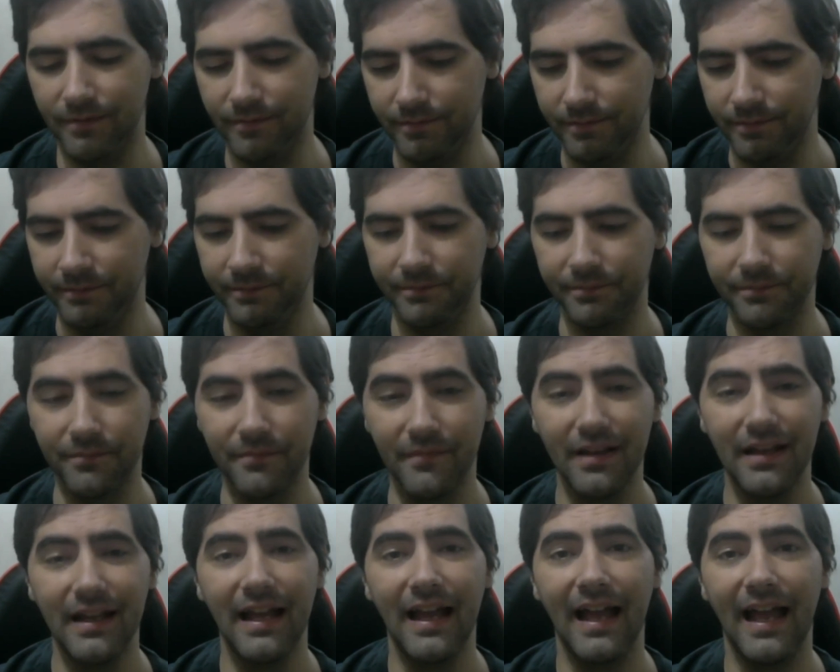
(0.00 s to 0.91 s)

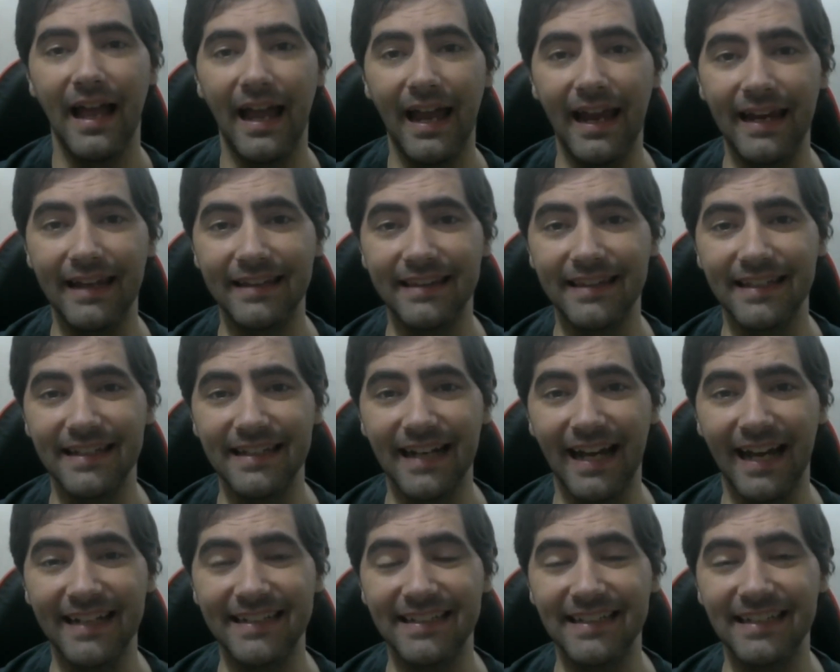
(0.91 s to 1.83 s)
and then
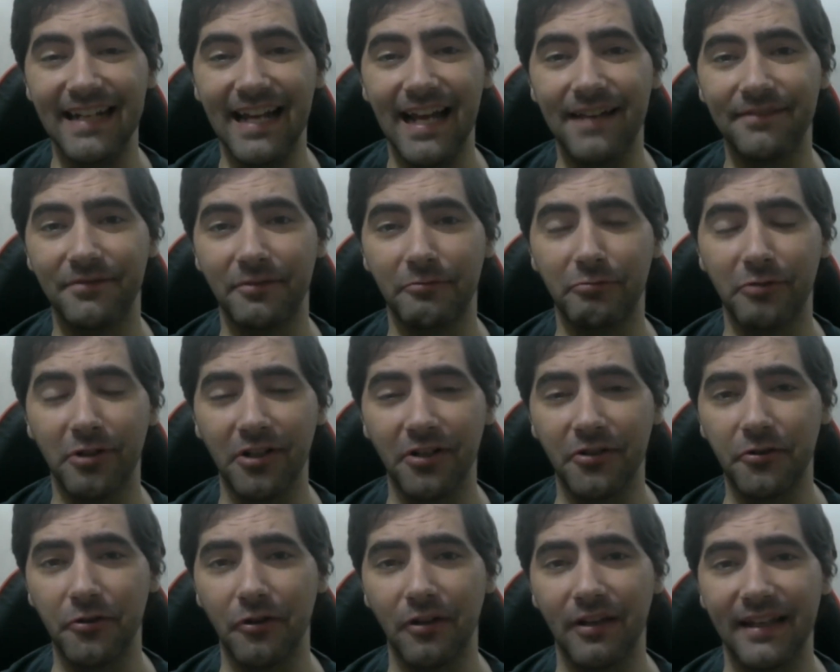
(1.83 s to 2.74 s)
I did have a really
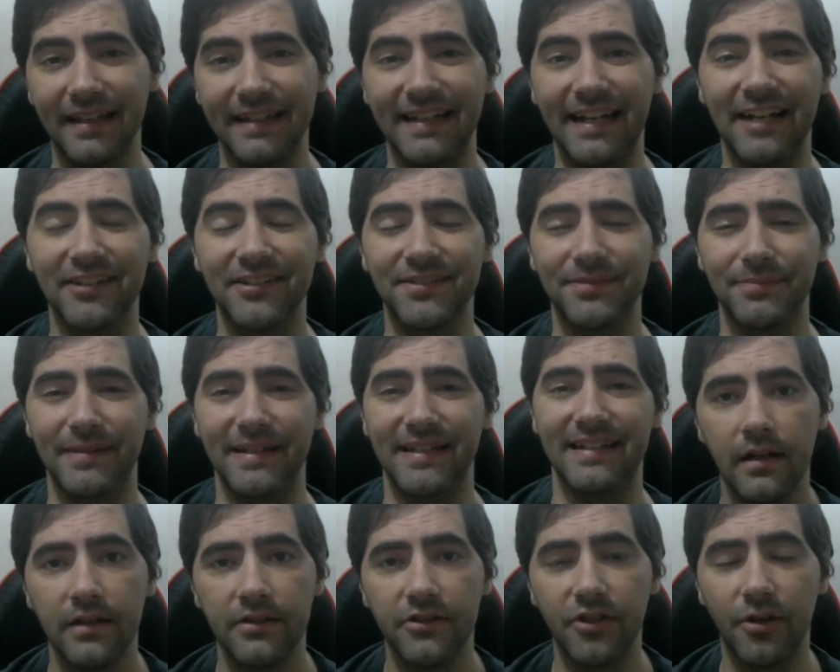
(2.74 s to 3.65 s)
cool announcement.
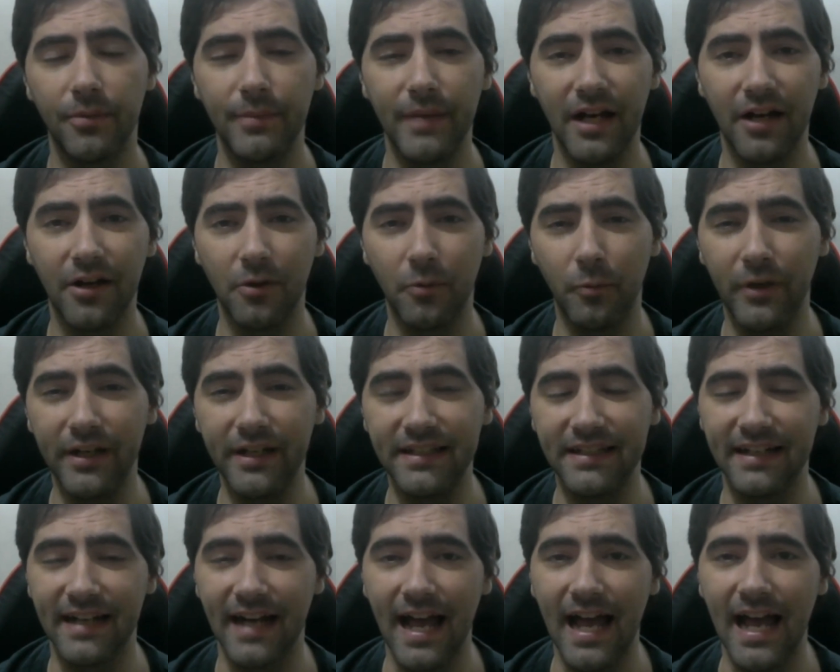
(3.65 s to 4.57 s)
So about a week
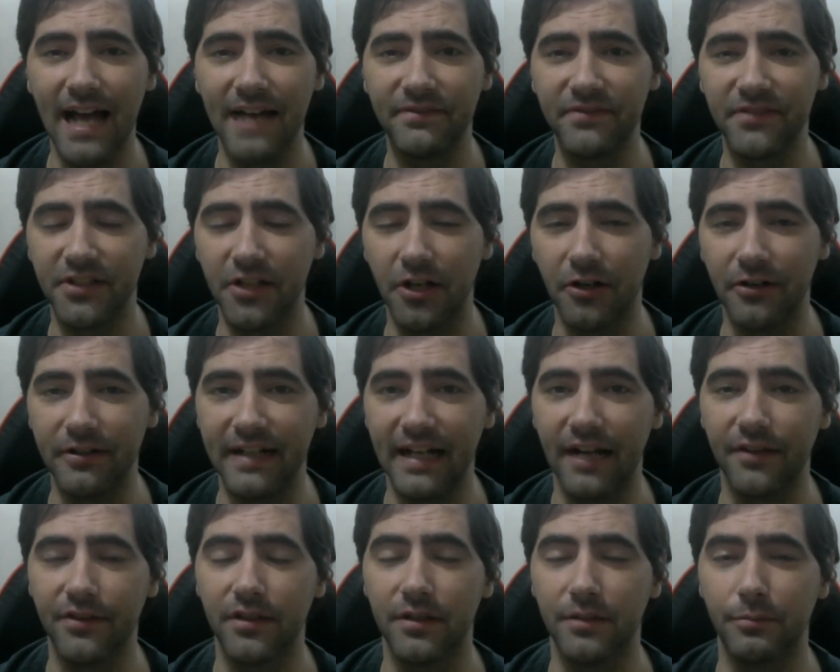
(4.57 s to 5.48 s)
and a half ago
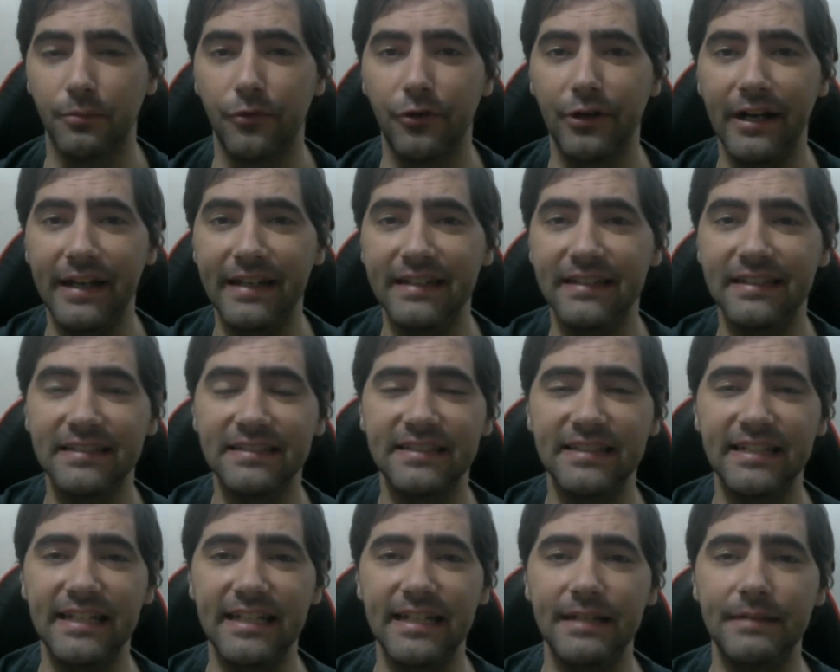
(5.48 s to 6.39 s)
now, the Mirandus
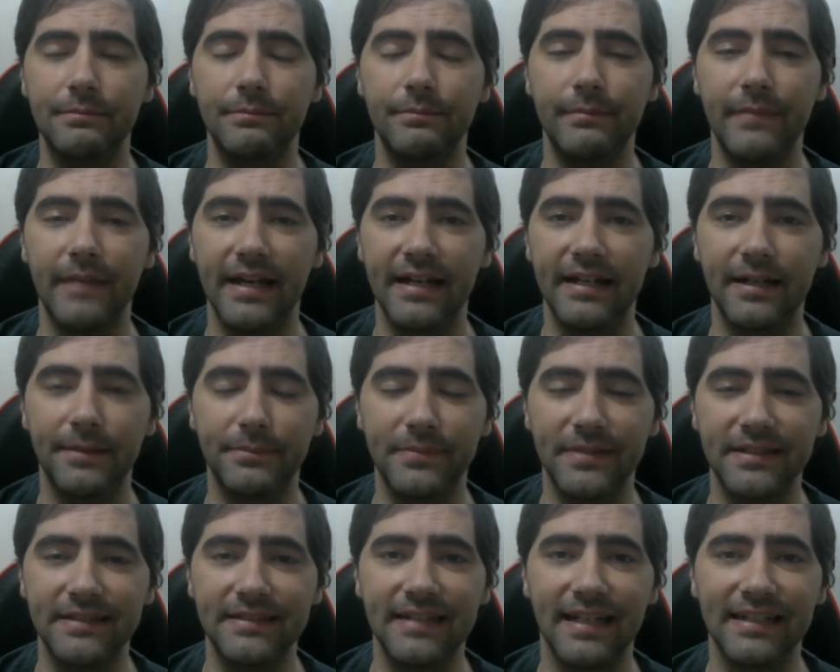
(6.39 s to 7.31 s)
team met up
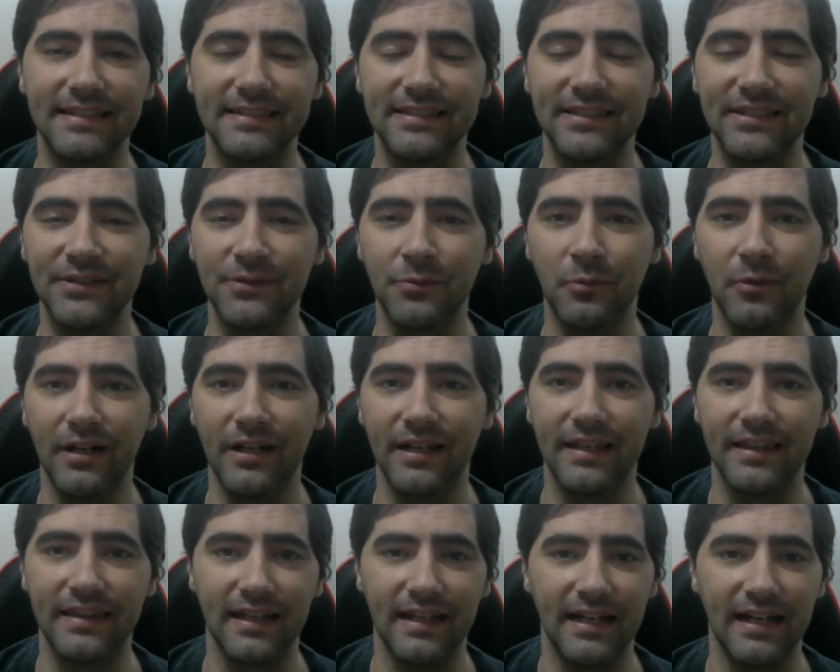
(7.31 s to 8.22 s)
in Texas with
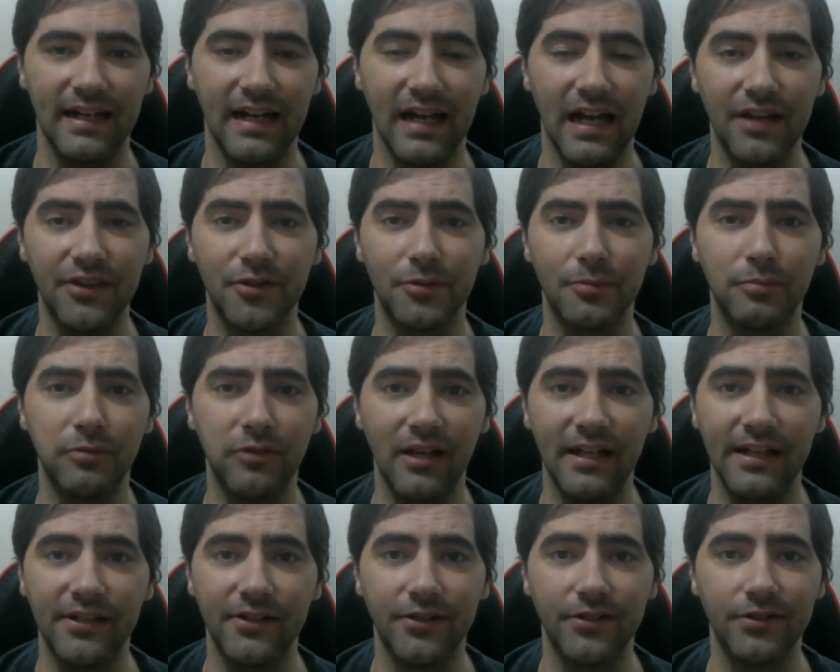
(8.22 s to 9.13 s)
other
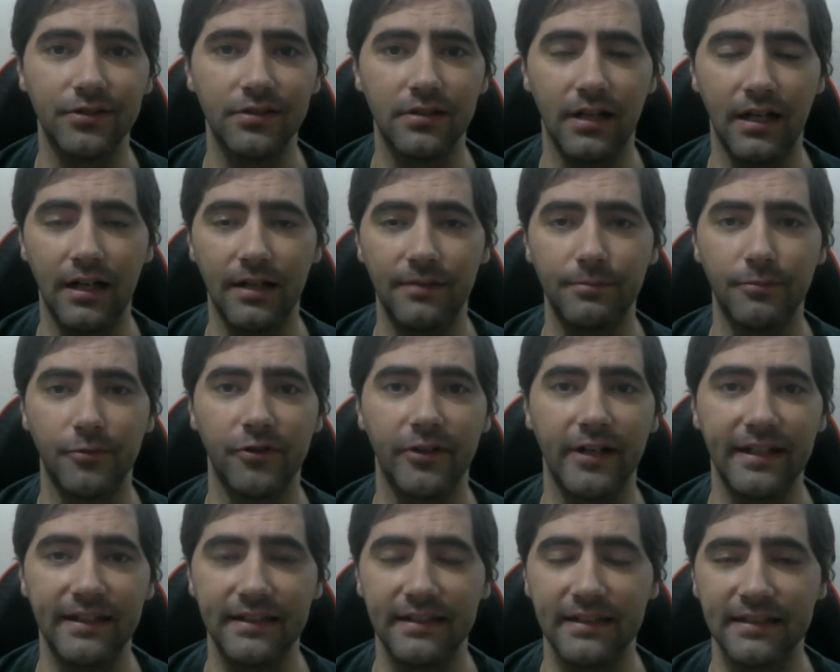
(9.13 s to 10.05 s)
players of
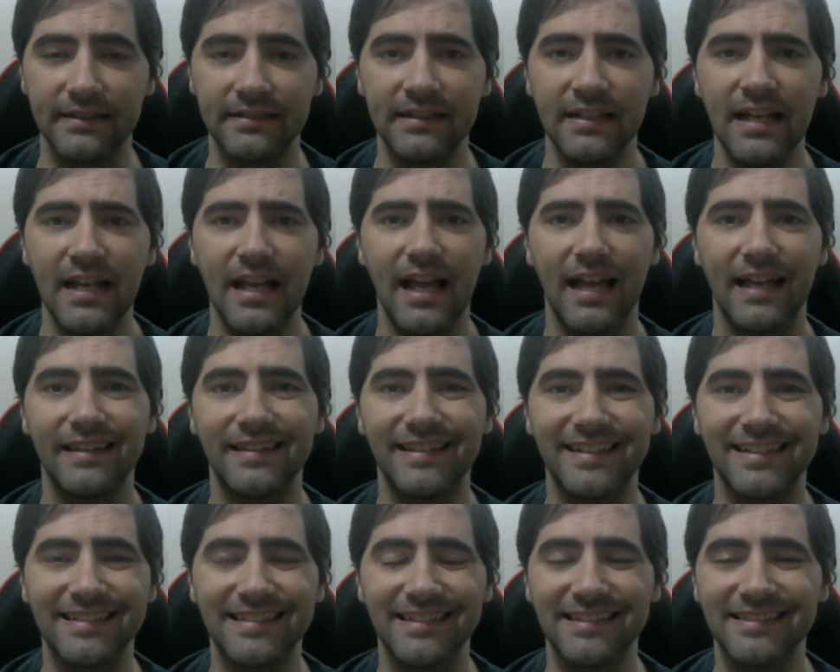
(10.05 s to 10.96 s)
Mirandus, and
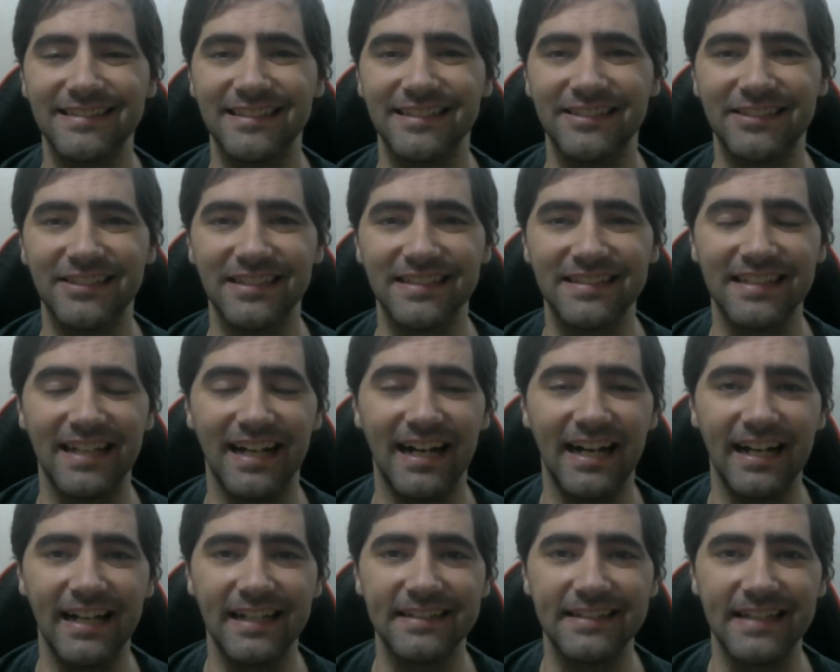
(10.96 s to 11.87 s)
this isn't just the
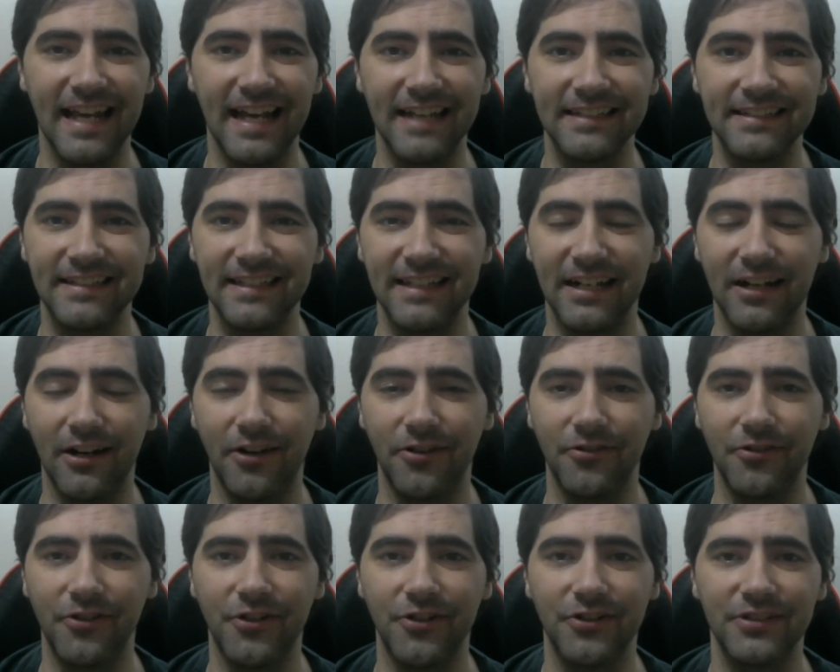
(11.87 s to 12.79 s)
highest asset
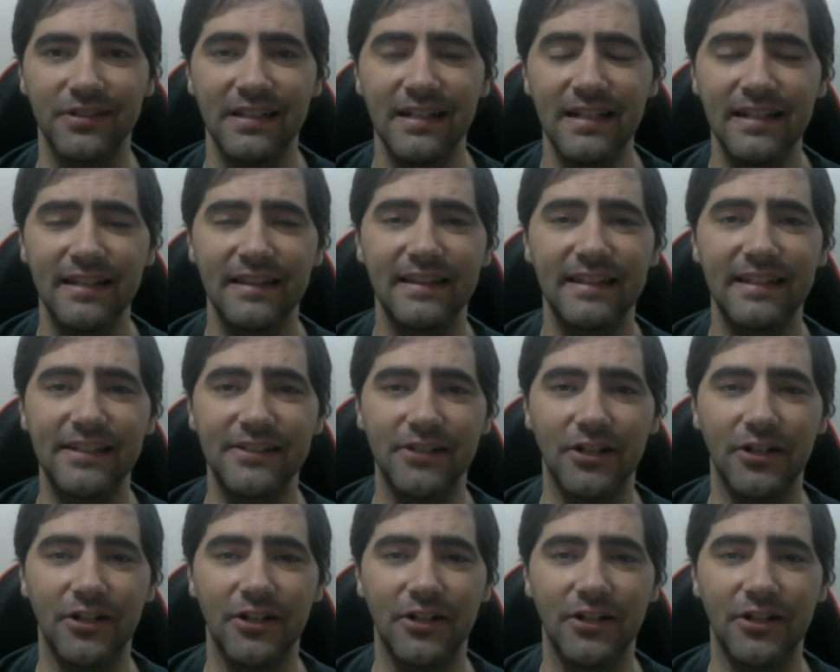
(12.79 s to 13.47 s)
owners. These